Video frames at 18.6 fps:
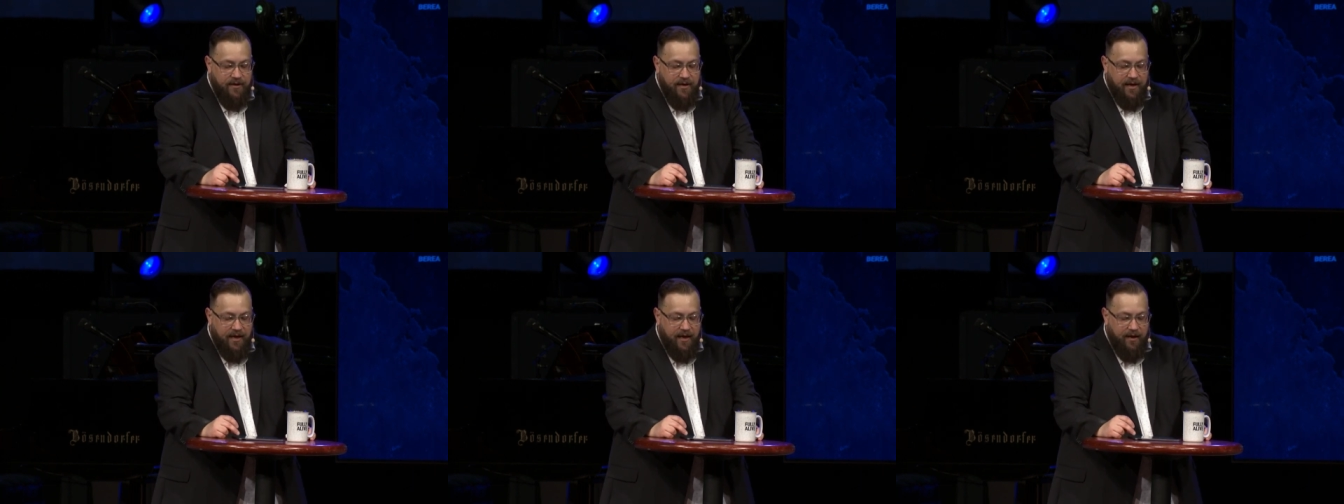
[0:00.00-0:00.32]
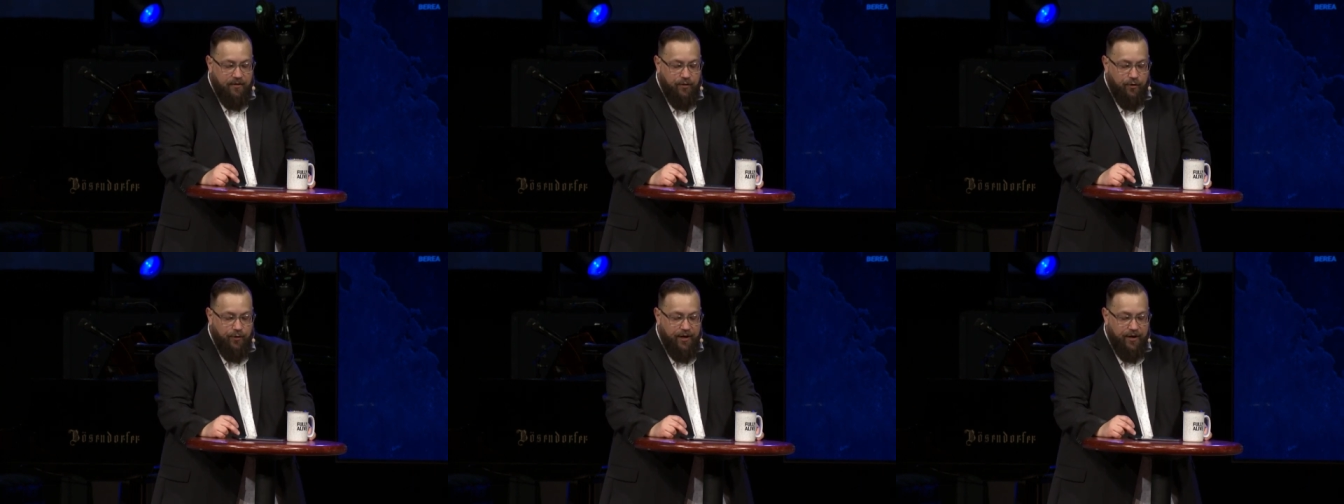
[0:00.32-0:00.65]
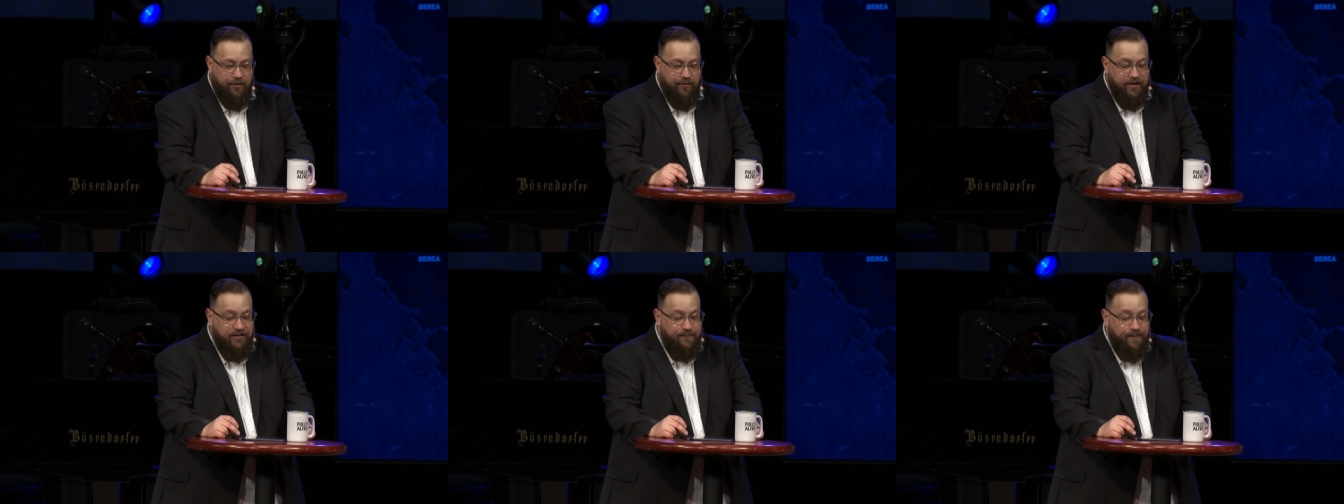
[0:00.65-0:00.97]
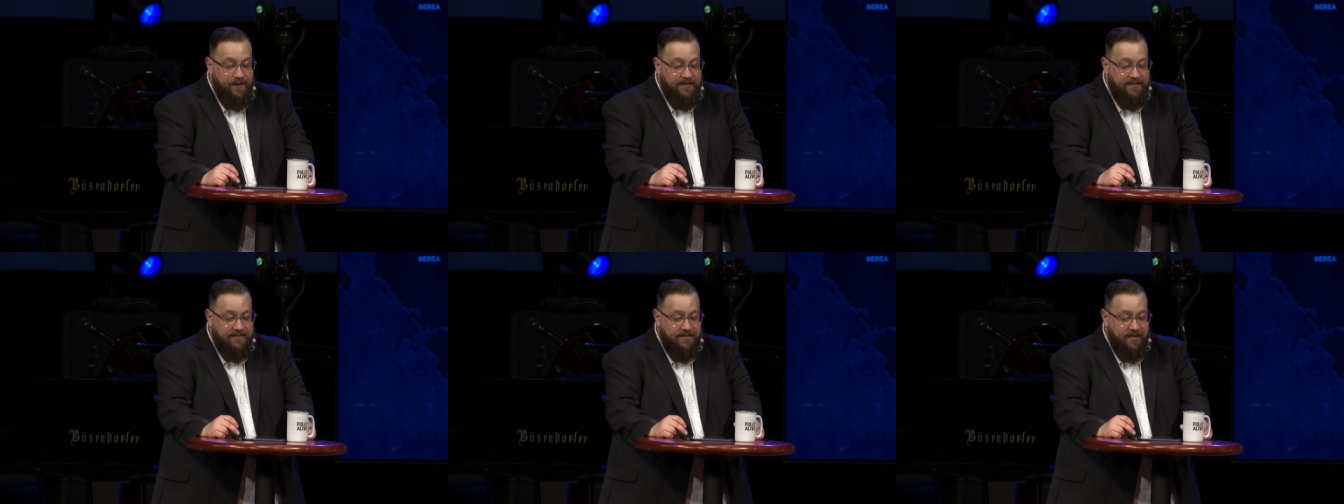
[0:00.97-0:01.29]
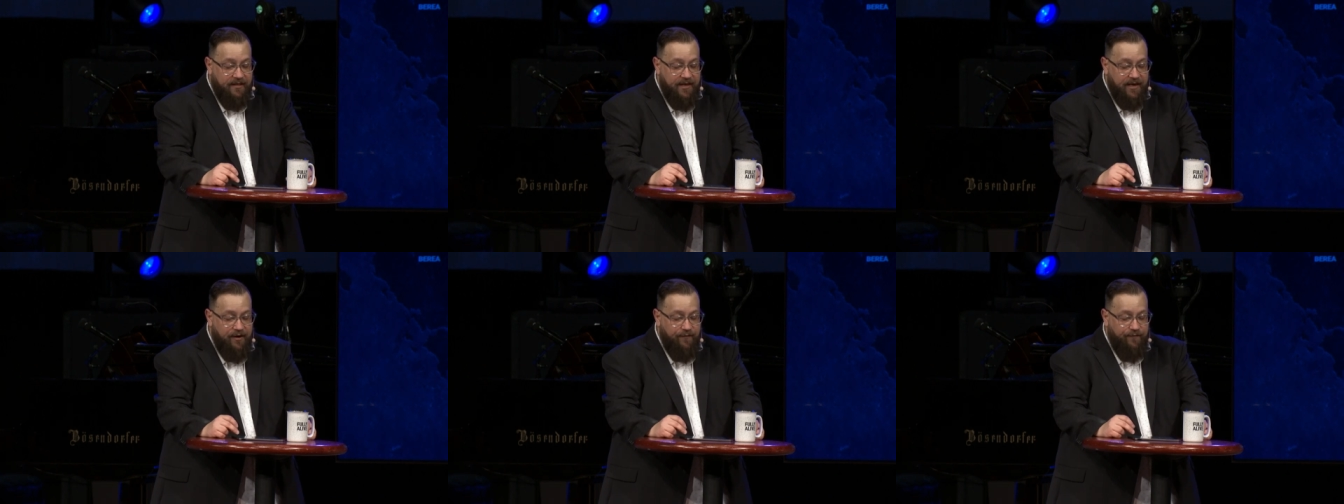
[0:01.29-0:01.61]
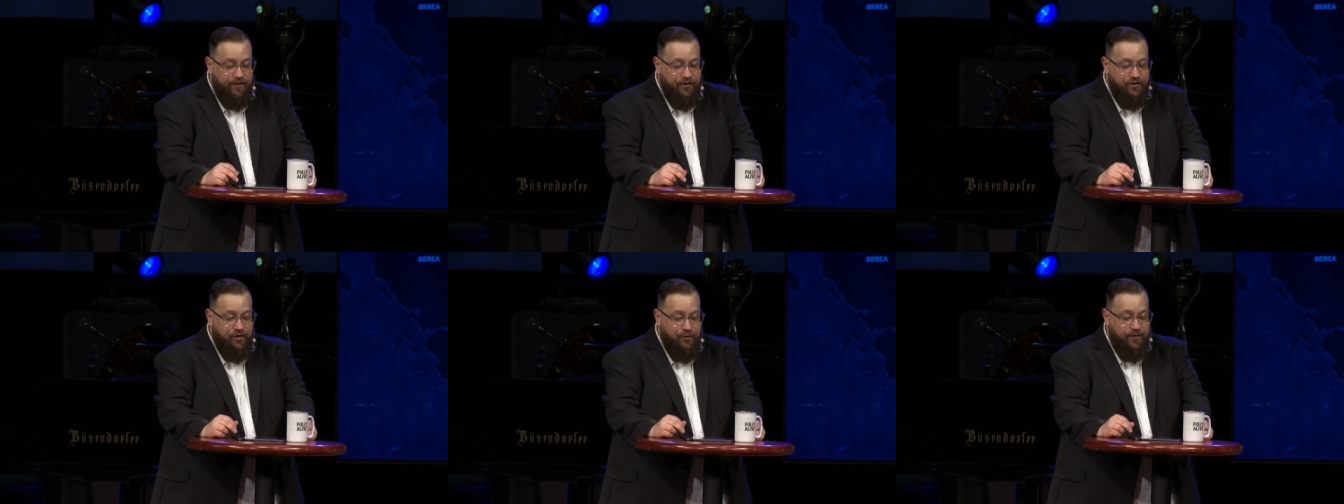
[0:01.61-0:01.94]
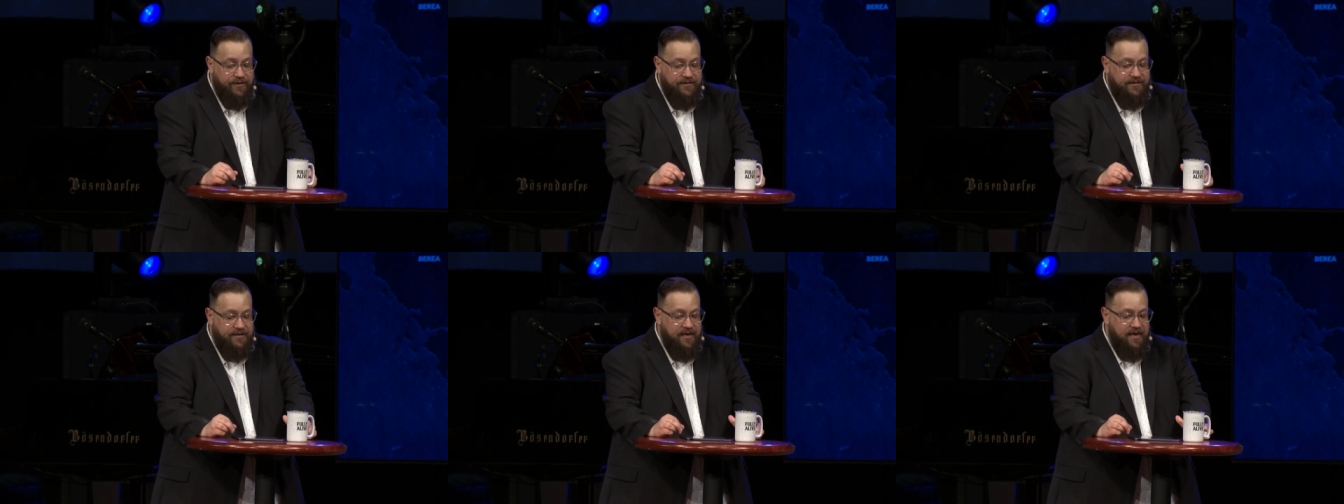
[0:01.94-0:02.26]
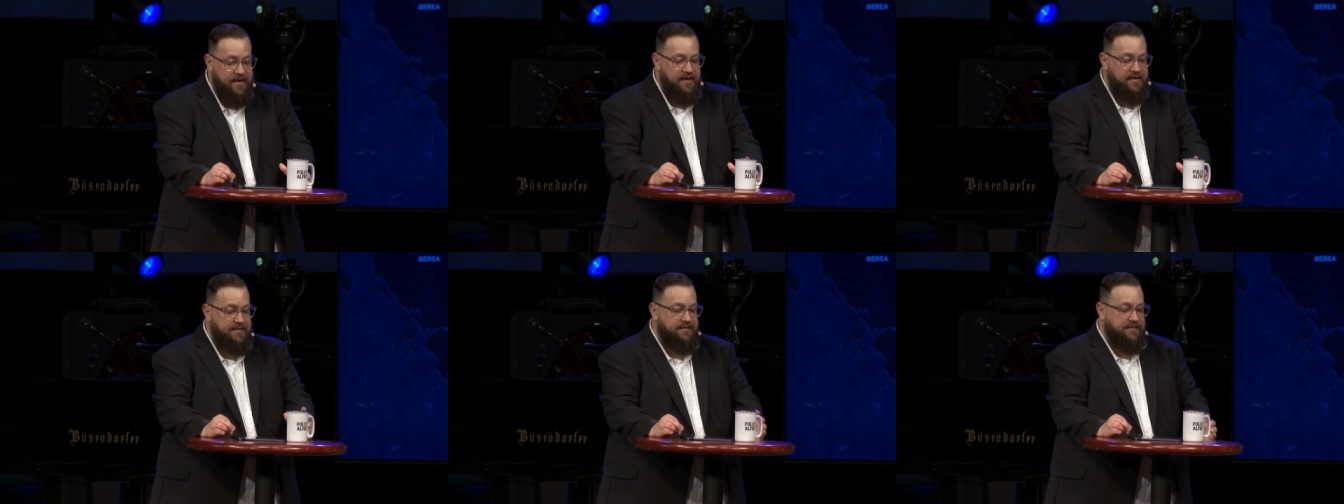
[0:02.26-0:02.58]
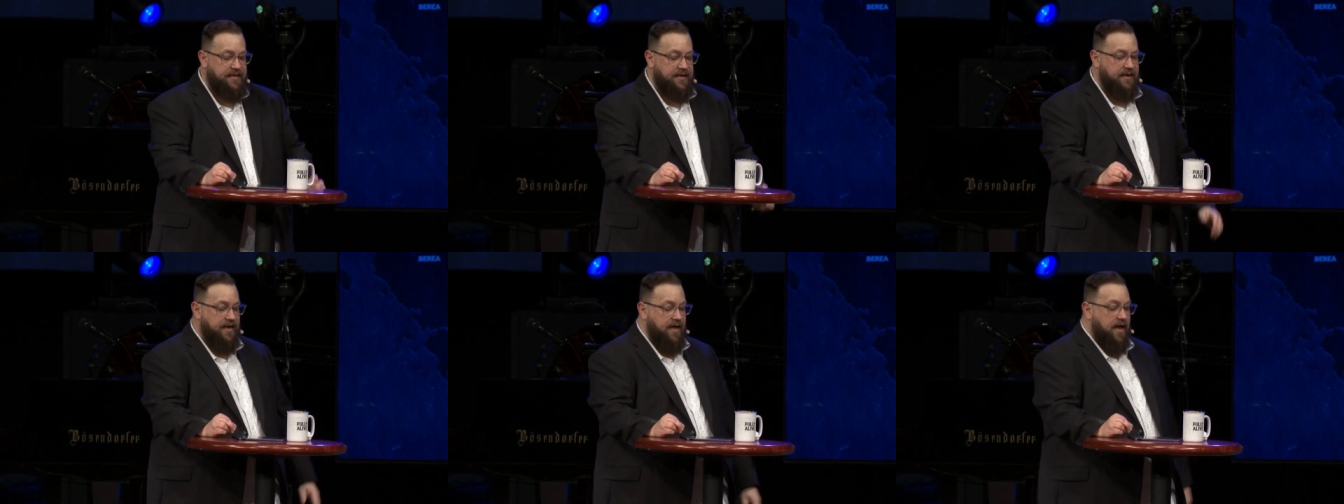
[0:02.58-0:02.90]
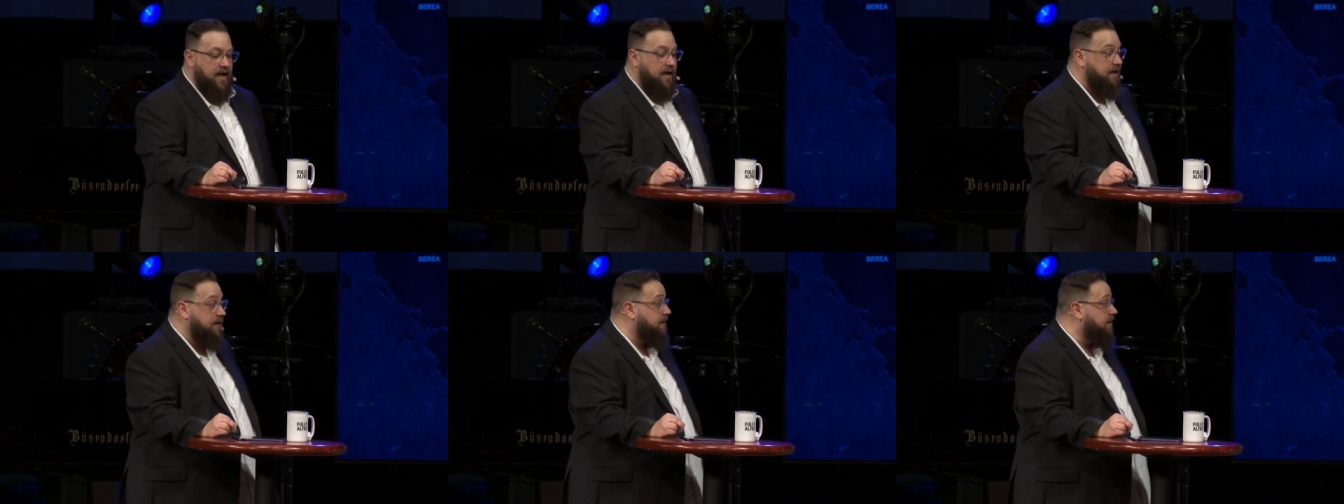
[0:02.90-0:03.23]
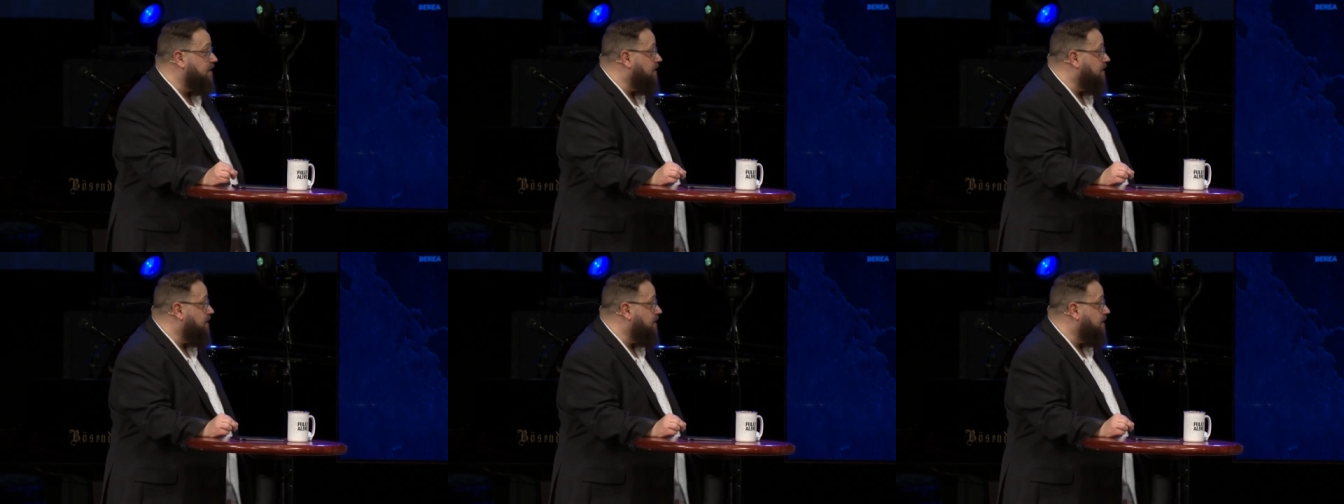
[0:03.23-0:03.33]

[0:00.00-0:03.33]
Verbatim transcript: including Crispus, the leader of the Jewish synagogue.